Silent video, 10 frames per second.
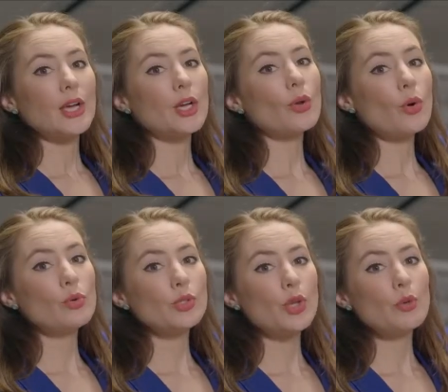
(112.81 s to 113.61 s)
can
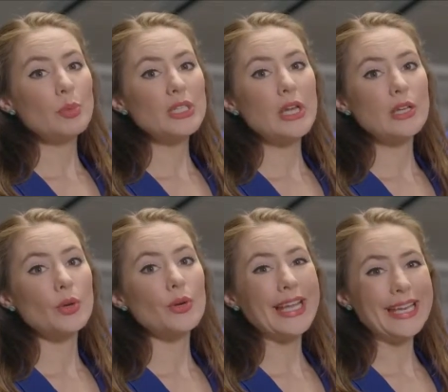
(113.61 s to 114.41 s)
also be
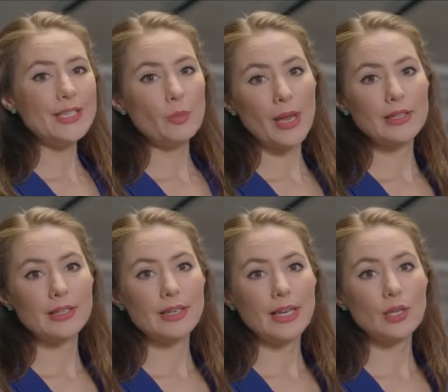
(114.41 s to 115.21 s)
turned on
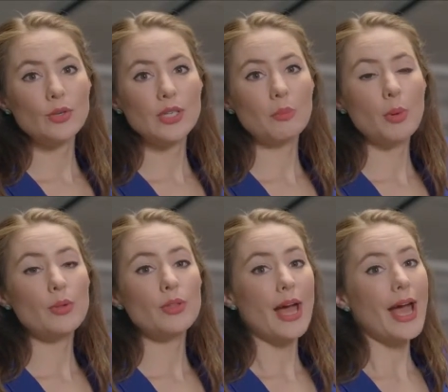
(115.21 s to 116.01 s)
independently using
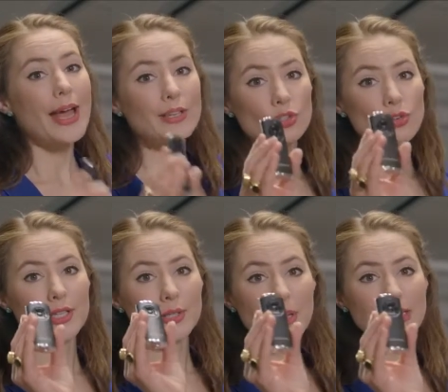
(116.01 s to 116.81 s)
both a hand
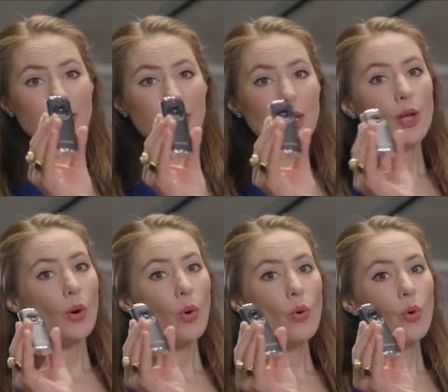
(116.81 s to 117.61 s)
transmitter
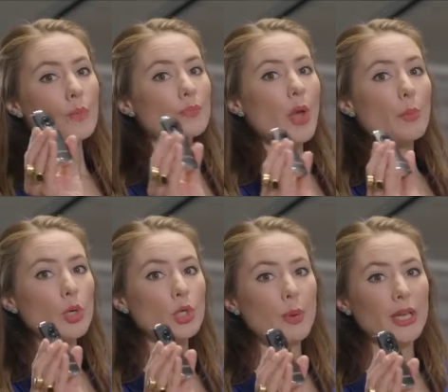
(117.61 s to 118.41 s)
or a
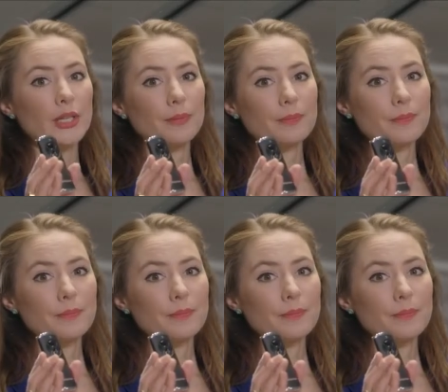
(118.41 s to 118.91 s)
push button.